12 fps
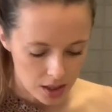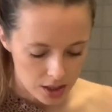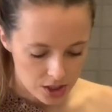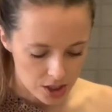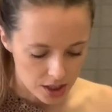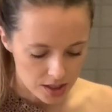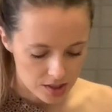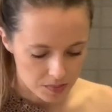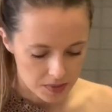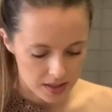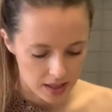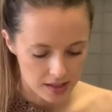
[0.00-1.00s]
Cherries will
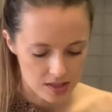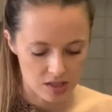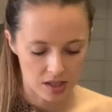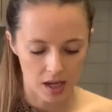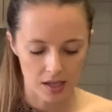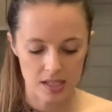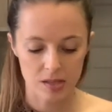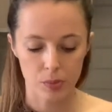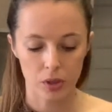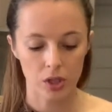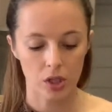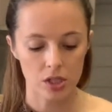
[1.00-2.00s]
be nice to kind of
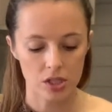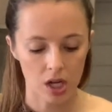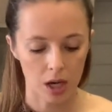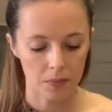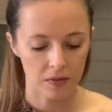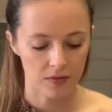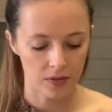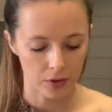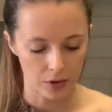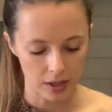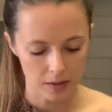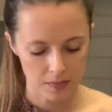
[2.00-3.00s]
sprinkle on top of the
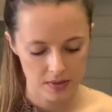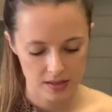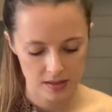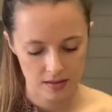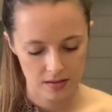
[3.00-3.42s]
grapes.